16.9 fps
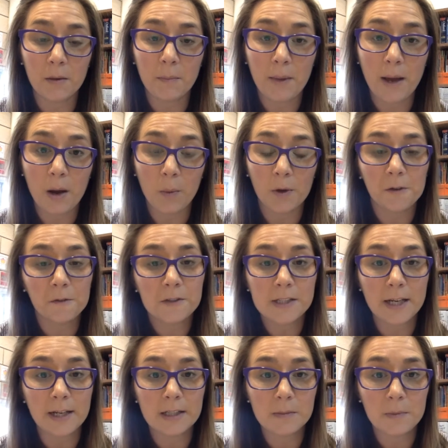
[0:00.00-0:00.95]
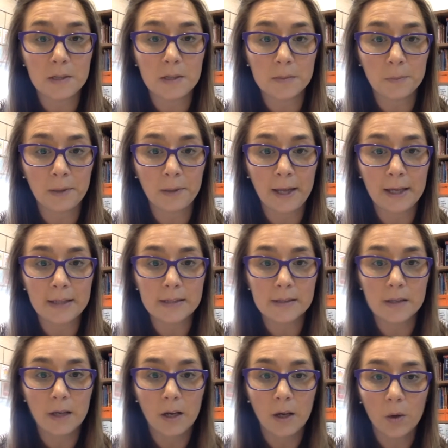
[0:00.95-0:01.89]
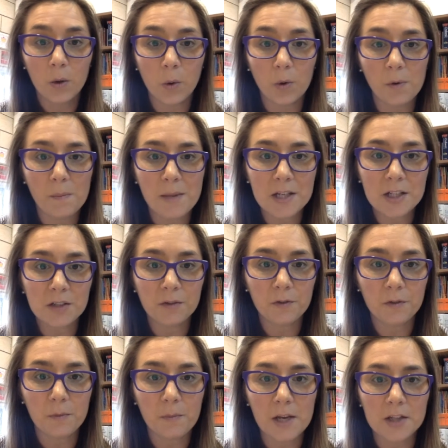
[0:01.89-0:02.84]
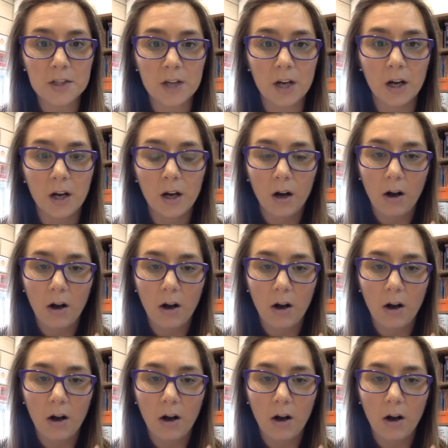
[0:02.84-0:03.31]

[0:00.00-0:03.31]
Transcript: about one of Shakespeare's plays called Measure for Measure